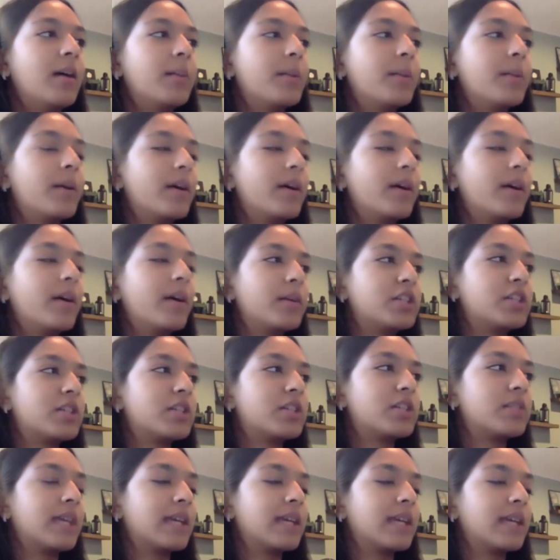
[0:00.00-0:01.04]
But we should
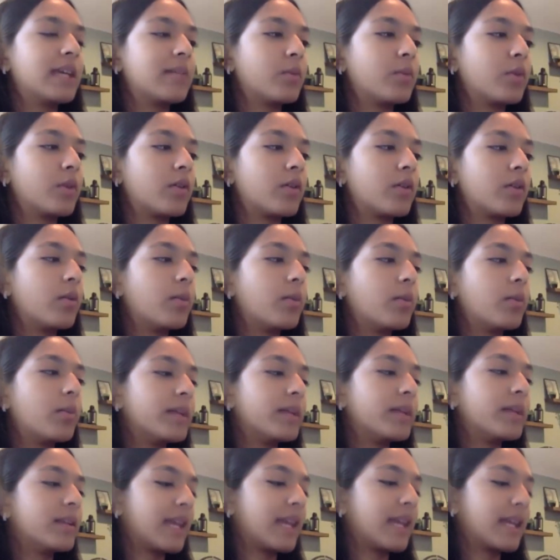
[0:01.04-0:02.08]
make it more
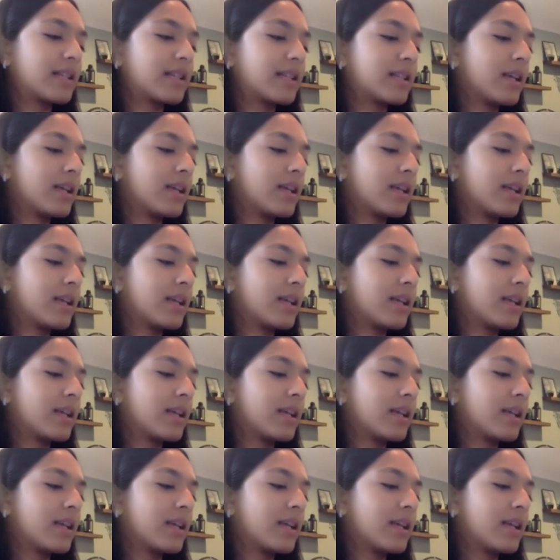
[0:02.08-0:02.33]
open. Like,